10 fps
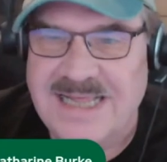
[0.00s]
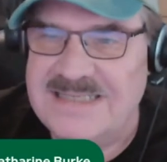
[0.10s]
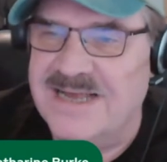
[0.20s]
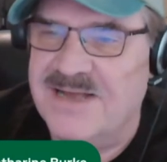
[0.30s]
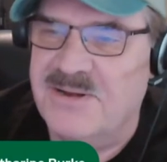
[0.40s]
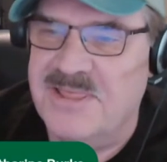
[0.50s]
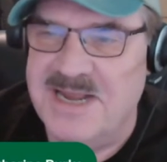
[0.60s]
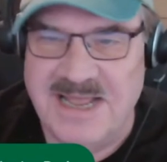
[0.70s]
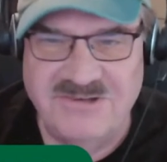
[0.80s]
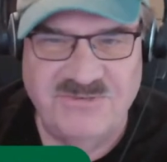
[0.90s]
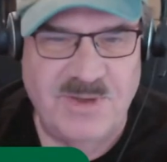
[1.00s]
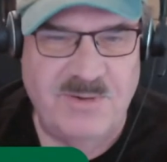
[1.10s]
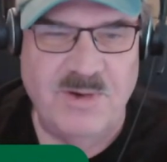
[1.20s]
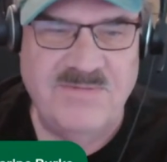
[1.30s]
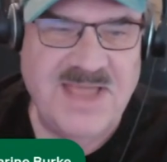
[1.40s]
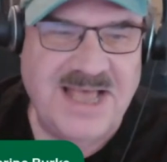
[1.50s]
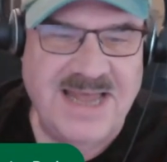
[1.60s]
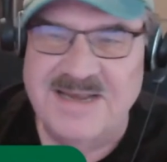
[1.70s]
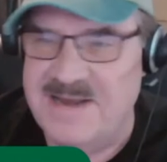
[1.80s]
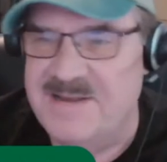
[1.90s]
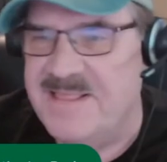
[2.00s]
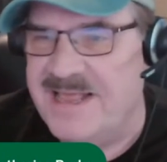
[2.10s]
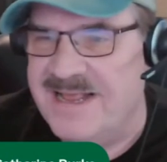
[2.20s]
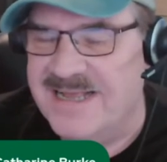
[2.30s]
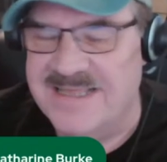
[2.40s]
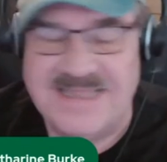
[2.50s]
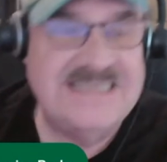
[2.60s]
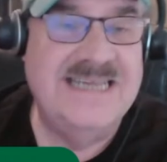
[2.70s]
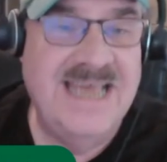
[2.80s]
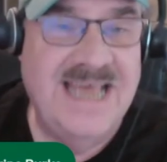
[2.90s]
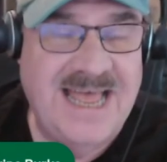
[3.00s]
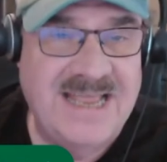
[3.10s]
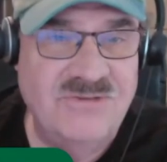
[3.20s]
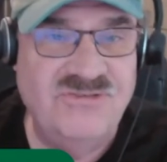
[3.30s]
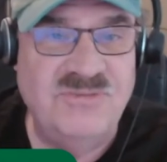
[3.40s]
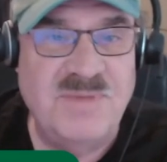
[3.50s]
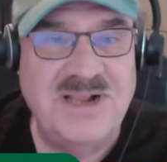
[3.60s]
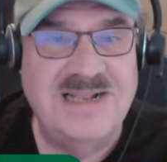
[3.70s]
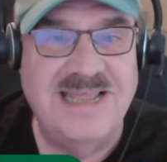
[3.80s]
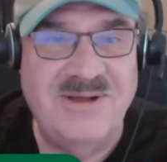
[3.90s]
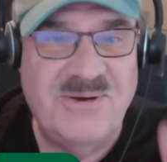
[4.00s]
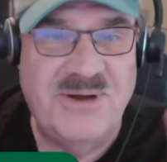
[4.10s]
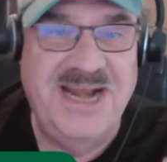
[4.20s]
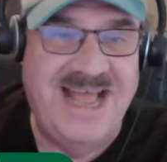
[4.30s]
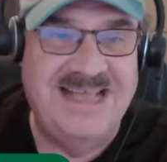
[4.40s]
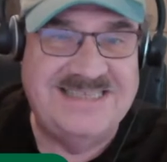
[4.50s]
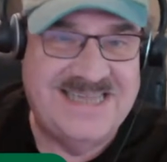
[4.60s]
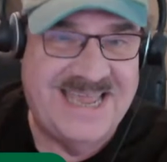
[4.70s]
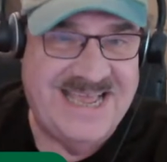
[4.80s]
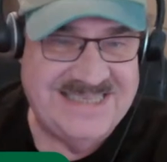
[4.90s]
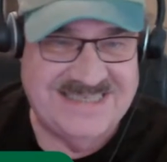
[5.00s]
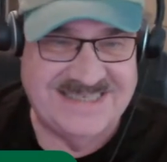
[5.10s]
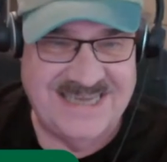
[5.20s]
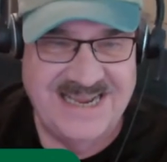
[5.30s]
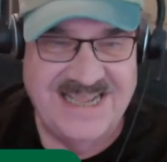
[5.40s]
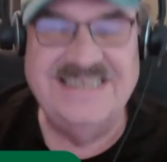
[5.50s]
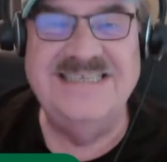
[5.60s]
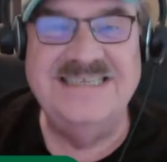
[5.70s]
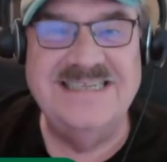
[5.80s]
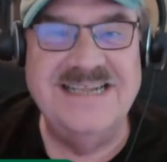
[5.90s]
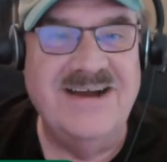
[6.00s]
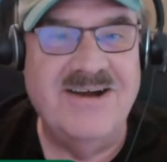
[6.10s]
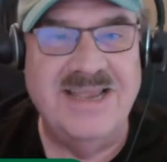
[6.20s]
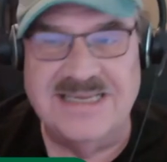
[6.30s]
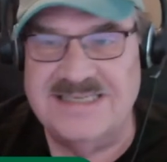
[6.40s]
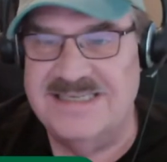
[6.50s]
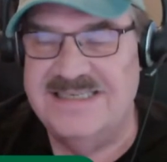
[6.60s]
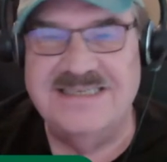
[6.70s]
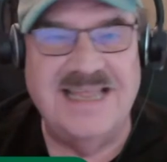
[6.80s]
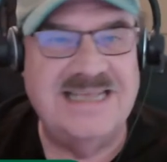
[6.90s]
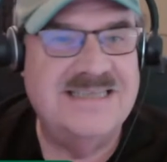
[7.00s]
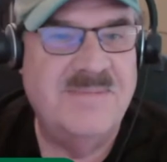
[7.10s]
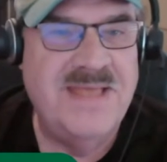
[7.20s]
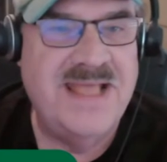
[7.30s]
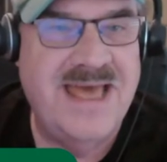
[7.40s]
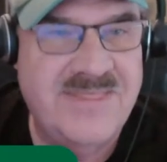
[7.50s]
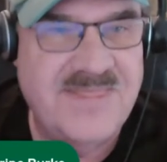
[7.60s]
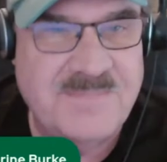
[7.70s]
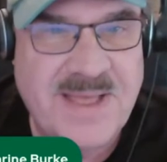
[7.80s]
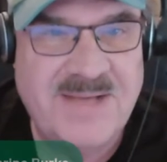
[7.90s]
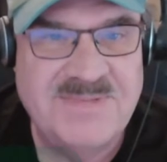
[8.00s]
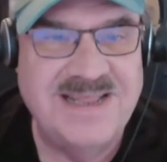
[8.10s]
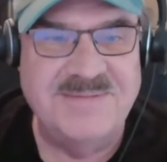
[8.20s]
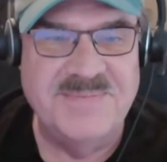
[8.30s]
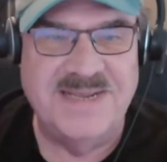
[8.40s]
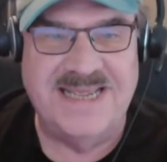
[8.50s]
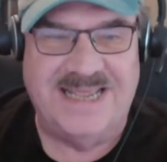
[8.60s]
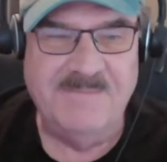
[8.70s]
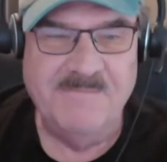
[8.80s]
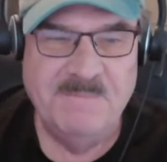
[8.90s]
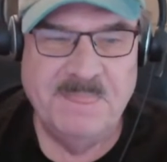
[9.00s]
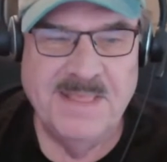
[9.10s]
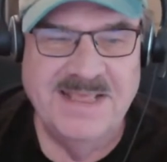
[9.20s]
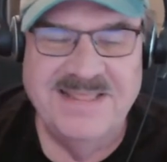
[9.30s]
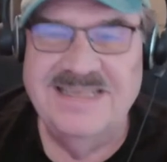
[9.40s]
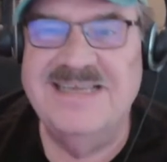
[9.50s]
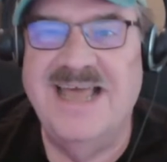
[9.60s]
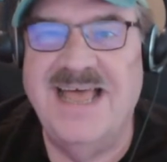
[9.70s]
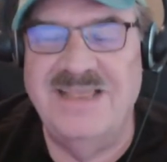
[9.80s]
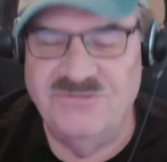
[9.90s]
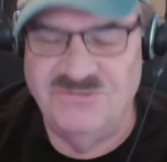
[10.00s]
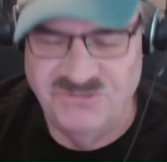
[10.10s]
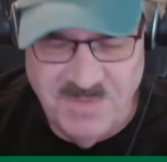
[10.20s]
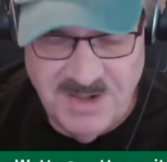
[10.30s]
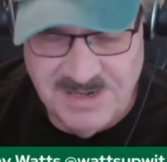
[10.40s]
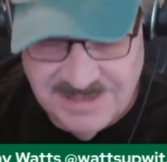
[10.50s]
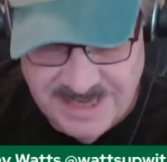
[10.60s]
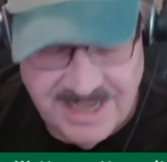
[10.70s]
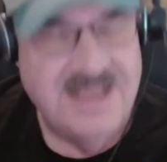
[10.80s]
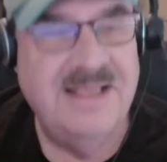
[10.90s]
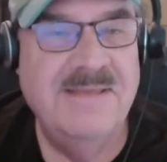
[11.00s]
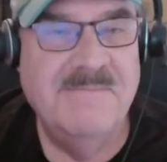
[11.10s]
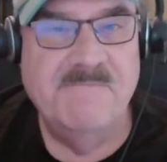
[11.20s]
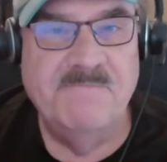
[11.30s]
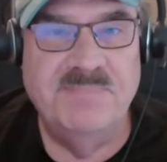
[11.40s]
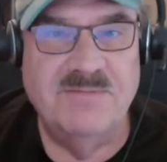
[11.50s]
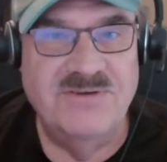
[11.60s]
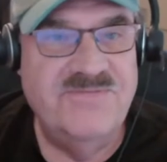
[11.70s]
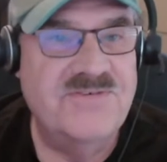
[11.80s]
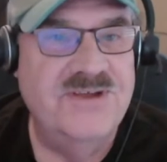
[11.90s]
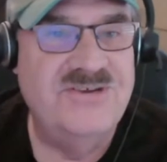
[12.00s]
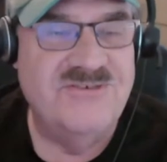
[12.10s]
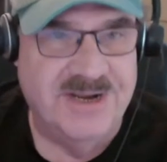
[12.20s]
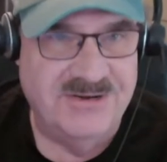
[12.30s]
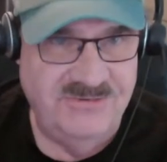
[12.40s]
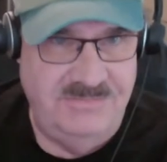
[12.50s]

let's go to the next one. We've got uh, this guy who's smuggling greenhouse gases. This is mm. hilarious. Mm. This is like something out of the Babylon Bee. This guy is smuggling refrigerant